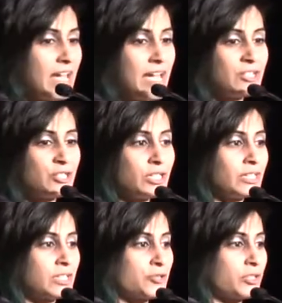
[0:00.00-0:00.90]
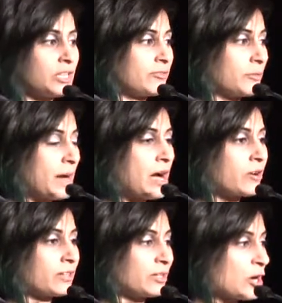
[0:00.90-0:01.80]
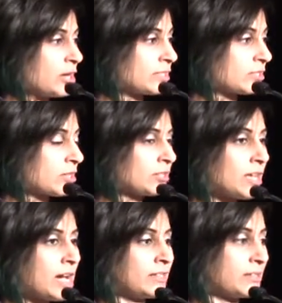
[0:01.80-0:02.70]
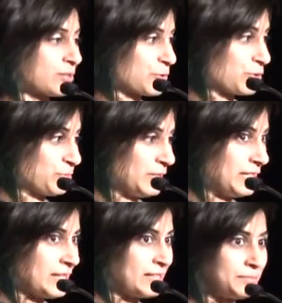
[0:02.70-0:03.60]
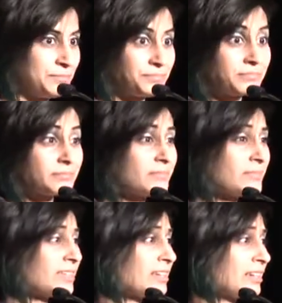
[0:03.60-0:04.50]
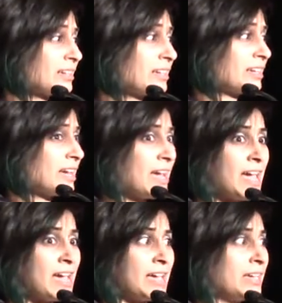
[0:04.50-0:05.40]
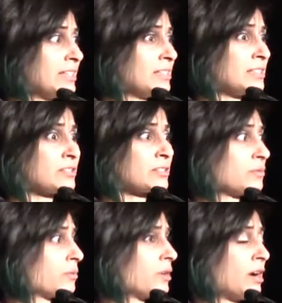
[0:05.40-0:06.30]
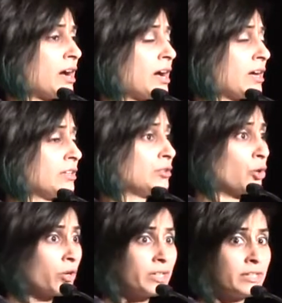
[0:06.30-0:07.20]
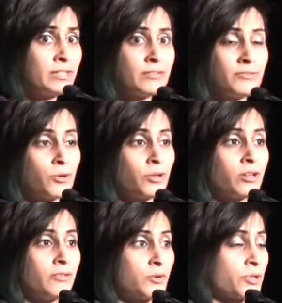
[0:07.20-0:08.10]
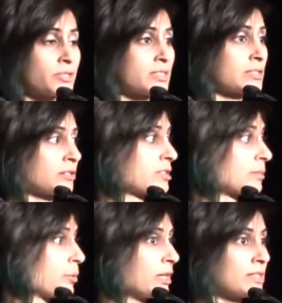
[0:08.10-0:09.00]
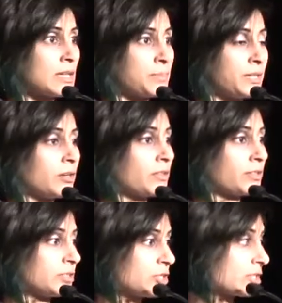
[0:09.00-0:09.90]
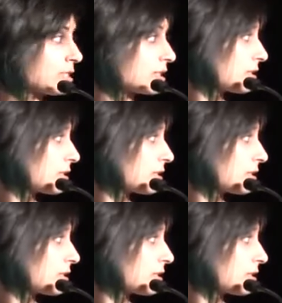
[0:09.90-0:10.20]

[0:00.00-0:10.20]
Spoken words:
Angie and Katrina for powering the content online and the social media. And Lauren for, of course, supporting Seppi and all the logistics,